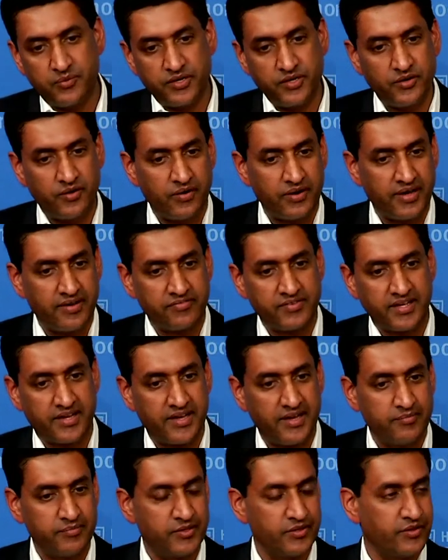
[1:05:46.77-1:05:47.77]
where you don't have to
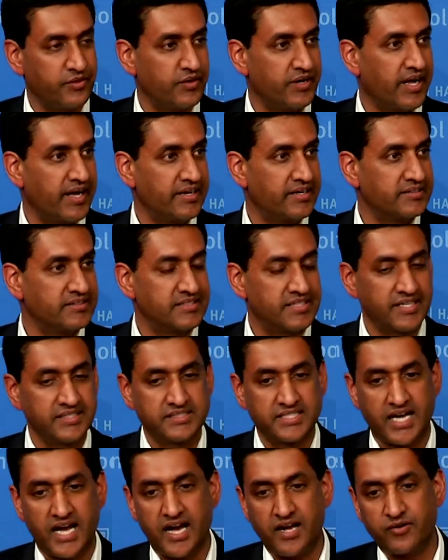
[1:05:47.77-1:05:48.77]
come to the United
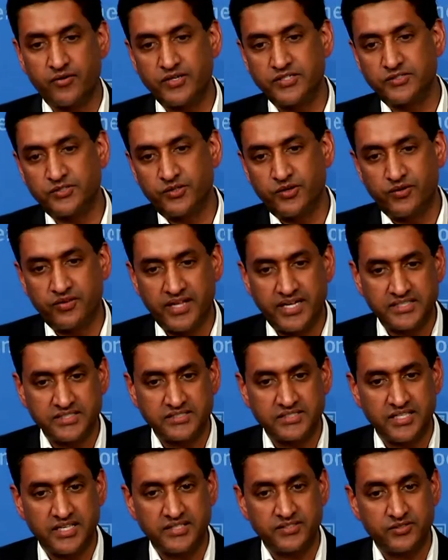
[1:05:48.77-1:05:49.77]
States Congress or your
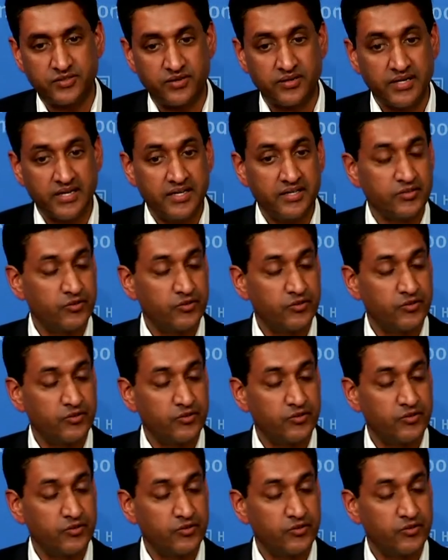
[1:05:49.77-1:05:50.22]
legislature